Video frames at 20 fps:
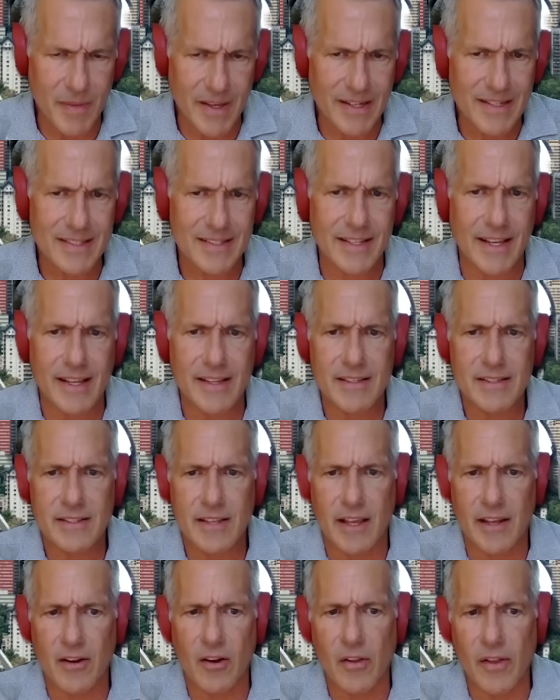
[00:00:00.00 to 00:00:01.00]
make sense
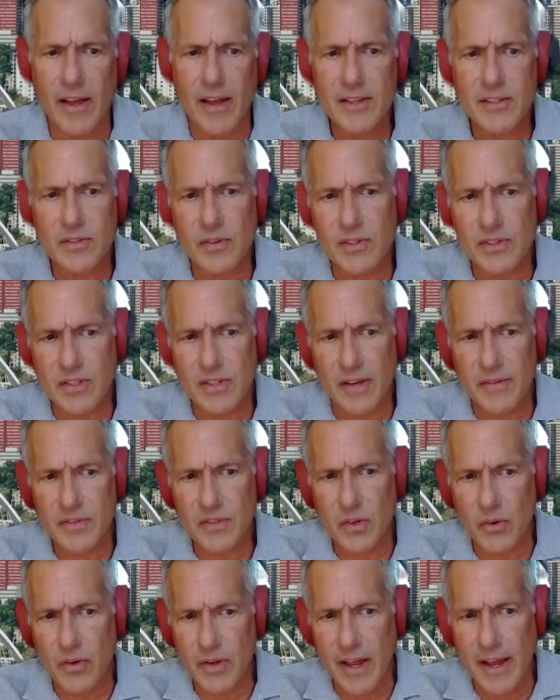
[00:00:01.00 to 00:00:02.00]
and all that sort of stuff.
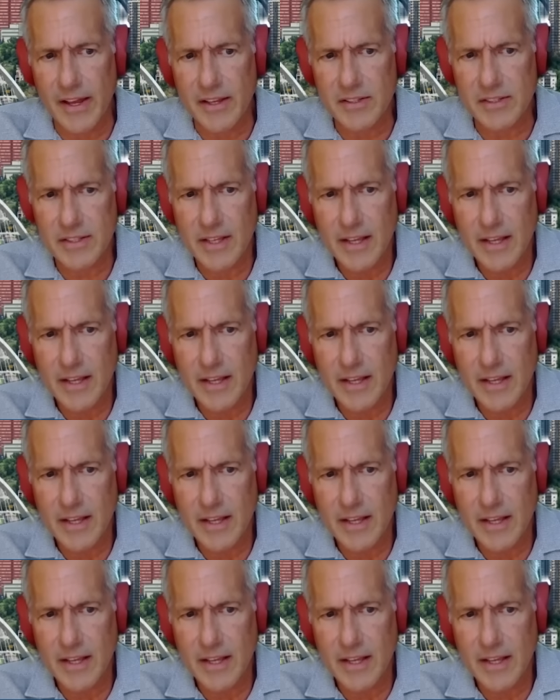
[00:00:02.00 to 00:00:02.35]
So yeah,